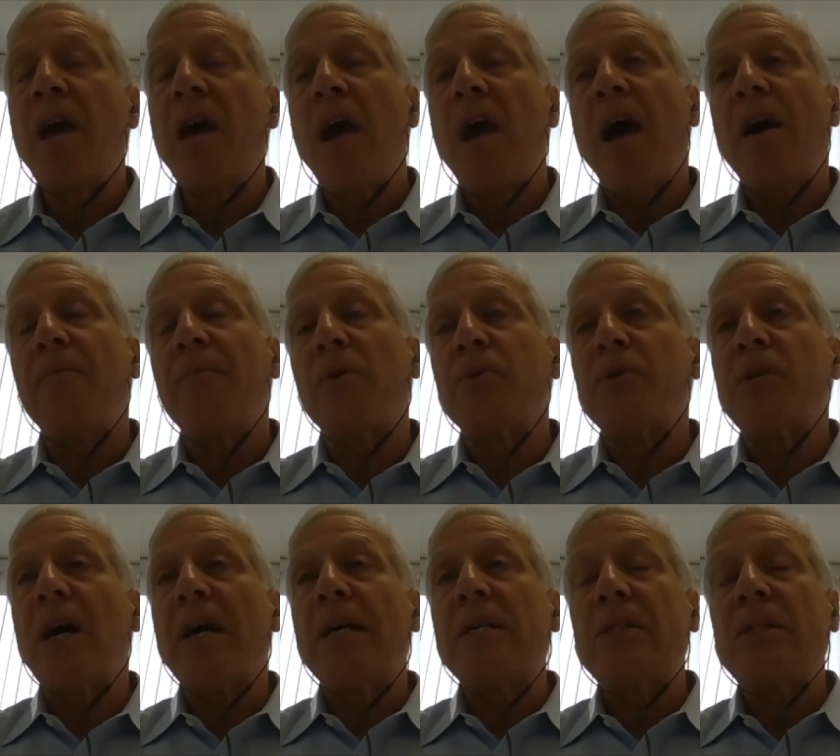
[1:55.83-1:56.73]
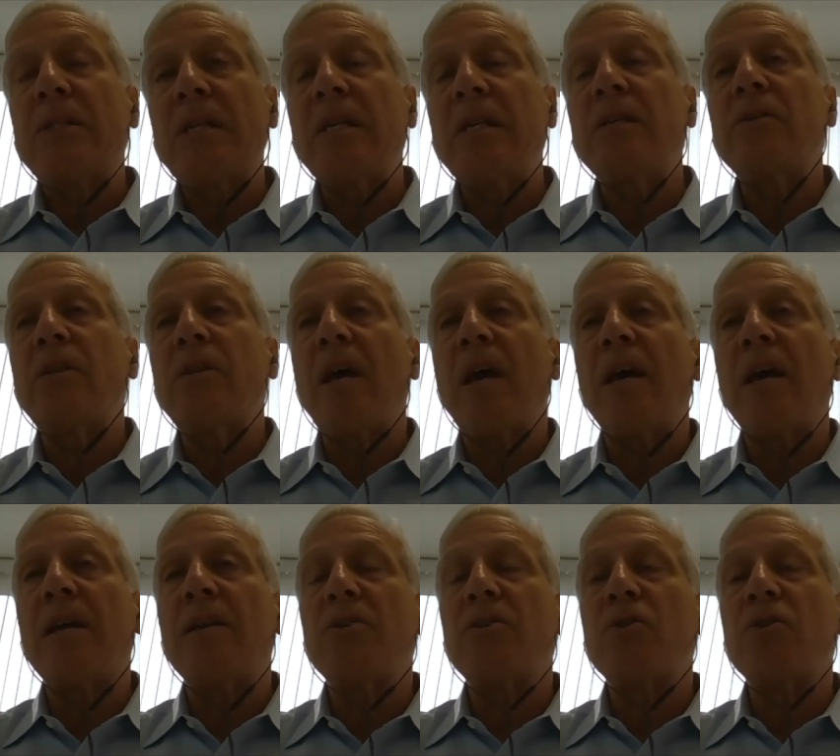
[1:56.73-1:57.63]
And those ICs
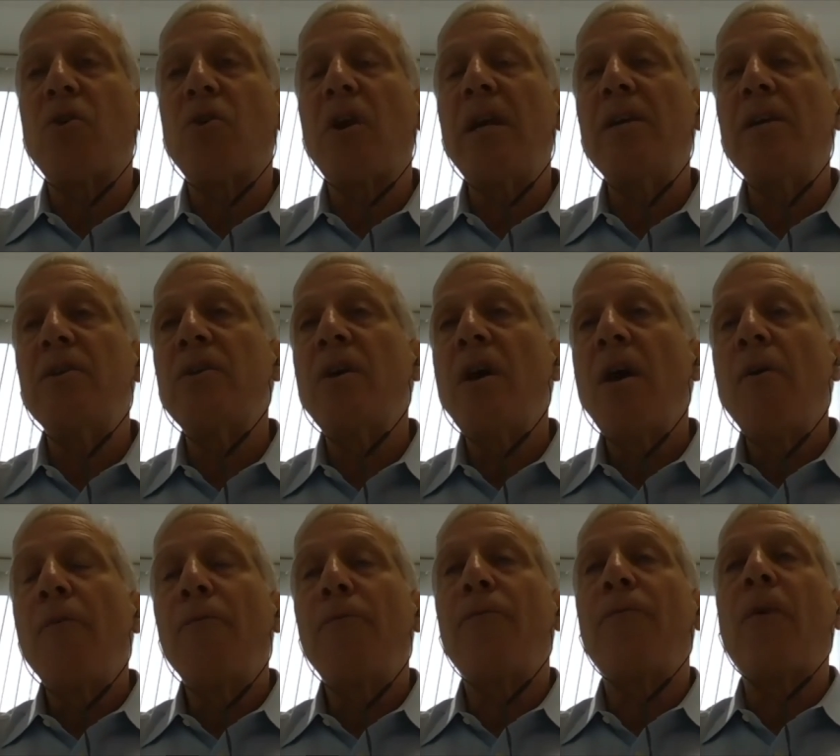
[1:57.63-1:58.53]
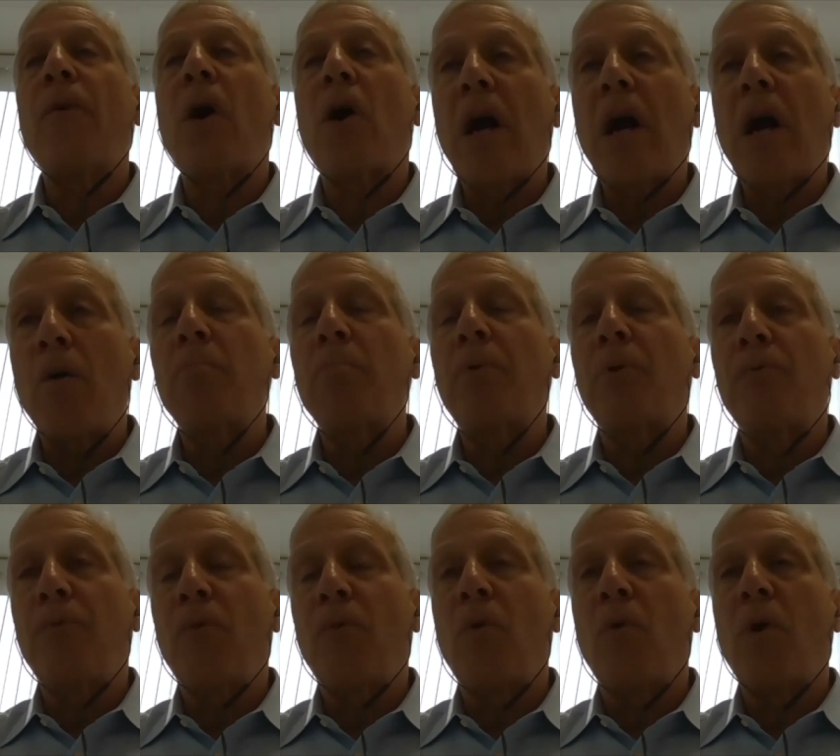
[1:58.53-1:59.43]
and discretes far
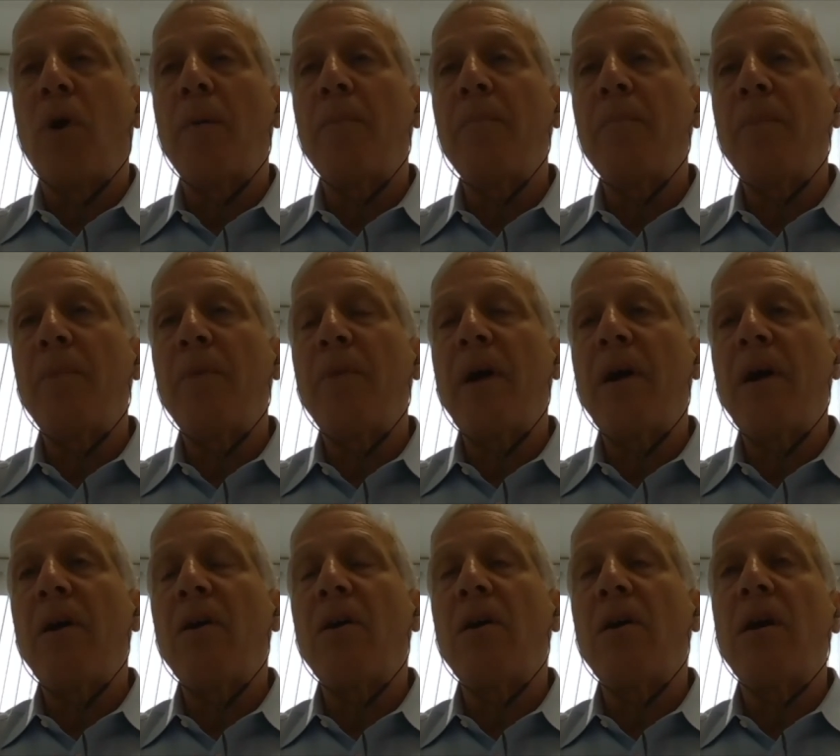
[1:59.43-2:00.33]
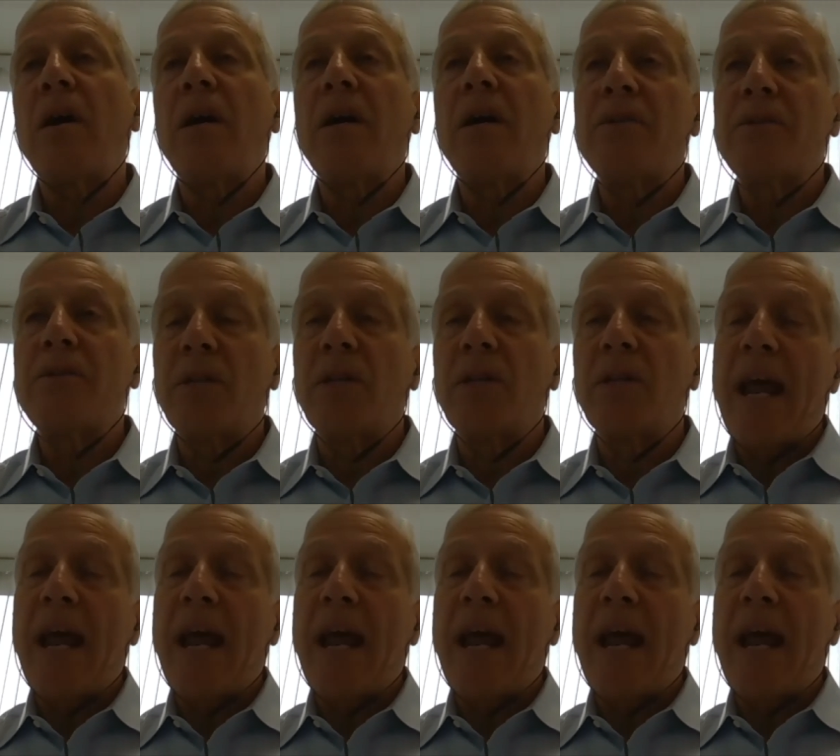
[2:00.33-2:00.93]
outperform their uh, silicon